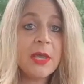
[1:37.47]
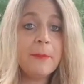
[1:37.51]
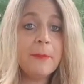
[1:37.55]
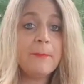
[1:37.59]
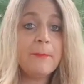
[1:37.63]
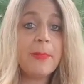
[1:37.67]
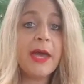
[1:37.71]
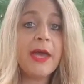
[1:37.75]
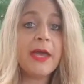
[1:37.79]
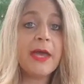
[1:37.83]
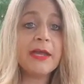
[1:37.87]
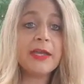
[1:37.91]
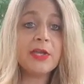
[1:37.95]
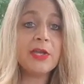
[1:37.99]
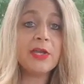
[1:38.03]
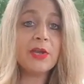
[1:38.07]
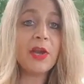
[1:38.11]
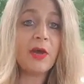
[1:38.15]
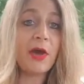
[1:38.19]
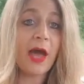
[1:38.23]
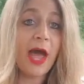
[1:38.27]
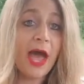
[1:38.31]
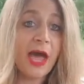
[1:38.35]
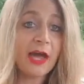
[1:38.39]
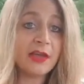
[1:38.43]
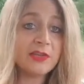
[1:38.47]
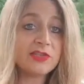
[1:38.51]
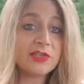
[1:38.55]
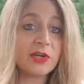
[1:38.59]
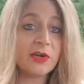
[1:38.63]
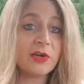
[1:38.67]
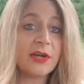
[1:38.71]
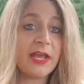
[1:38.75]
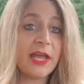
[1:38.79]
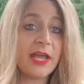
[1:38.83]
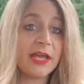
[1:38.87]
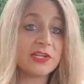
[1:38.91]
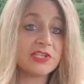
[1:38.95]
but I
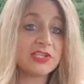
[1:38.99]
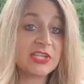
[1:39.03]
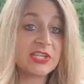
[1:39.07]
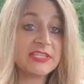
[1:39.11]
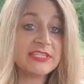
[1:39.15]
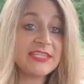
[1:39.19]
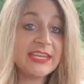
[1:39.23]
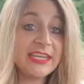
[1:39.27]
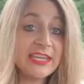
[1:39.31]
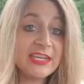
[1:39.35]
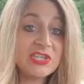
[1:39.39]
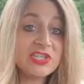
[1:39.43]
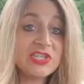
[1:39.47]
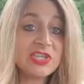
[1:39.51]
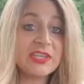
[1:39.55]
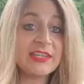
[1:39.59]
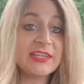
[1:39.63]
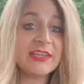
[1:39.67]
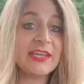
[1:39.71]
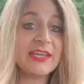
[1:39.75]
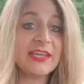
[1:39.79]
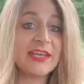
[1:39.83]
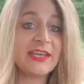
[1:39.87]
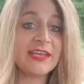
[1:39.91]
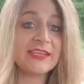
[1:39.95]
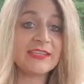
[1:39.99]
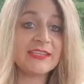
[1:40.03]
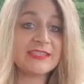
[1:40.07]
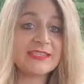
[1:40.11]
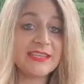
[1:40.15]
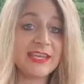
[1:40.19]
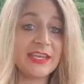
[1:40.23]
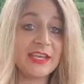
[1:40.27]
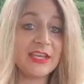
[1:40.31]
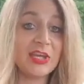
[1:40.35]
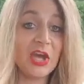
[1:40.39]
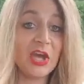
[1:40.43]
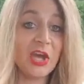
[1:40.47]
started actually teaching this
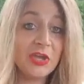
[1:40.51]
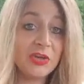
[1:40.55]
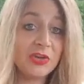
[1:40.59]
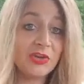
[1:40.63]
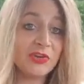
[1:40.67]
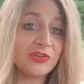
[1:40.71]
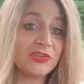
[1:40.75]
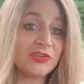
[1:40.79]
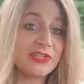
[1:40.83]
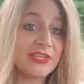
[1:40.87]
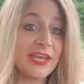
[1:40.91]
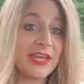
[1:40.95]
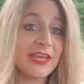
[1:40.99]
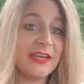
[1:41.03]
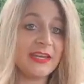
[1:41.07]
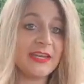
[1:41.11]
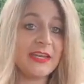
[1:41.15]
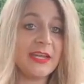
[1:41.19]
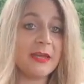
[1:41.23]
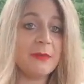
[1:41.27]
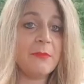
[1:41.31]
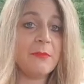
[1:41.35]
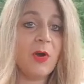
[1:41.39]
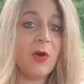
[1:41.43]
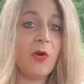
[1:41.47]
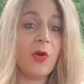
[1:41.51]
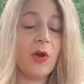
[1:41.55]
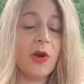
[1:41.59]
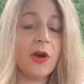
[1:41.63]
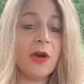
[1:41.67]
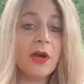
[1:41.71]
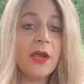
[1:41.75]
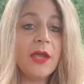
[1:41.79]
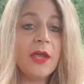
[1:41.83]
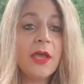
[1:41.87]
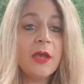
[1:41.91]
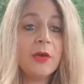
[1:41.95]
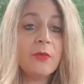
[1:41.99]
and understanding it more